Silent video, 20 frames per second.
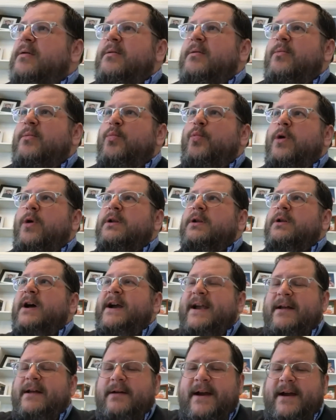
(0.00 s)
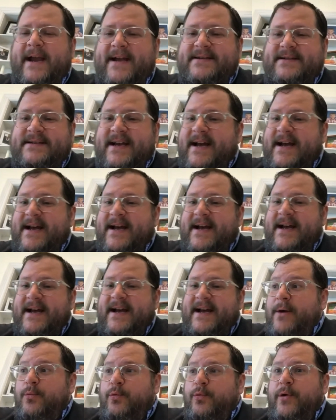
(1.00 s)
like I said, I
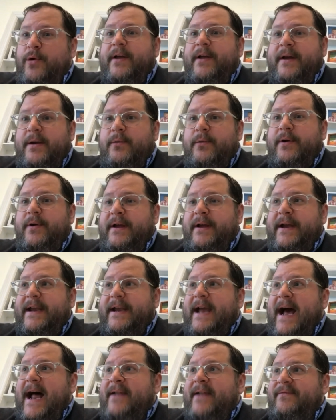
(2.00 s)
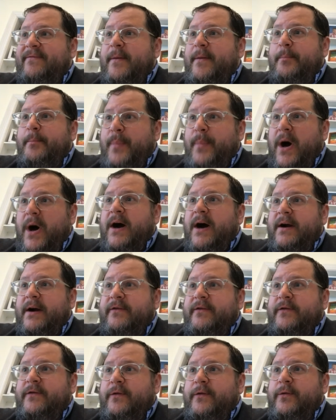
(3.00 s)
mean, I really got the bug
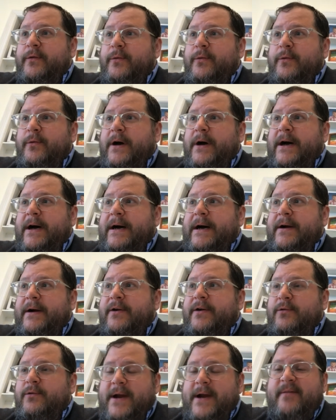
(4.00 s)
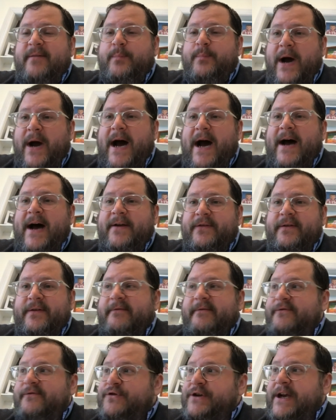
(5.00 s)
to create
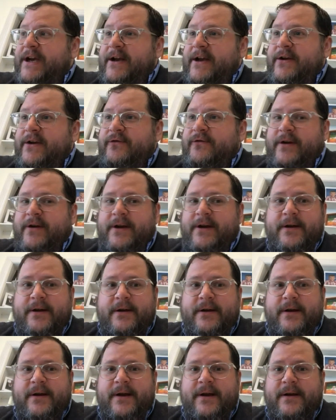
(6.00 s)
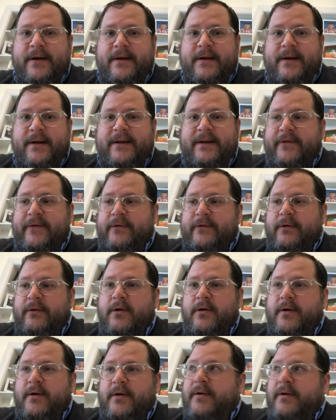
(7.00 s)
positive change and in these
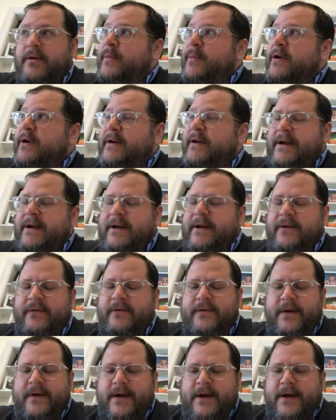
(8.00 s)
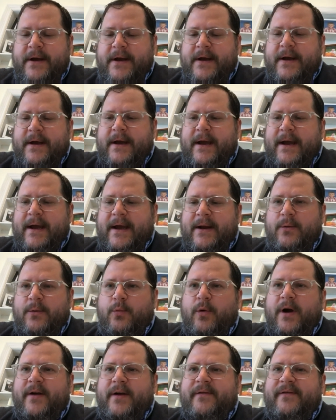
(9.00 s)
local communities. And
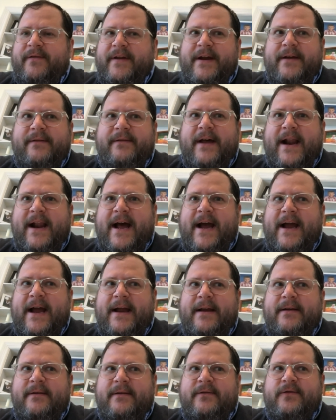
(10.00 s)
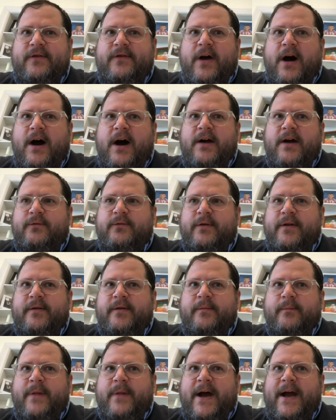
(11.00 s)
one thing that I talked with
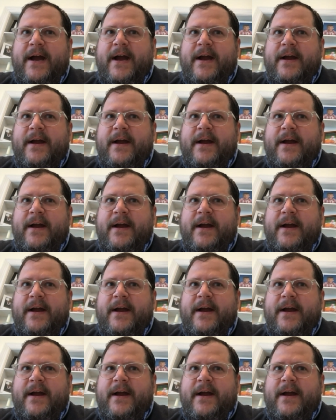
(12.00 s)
my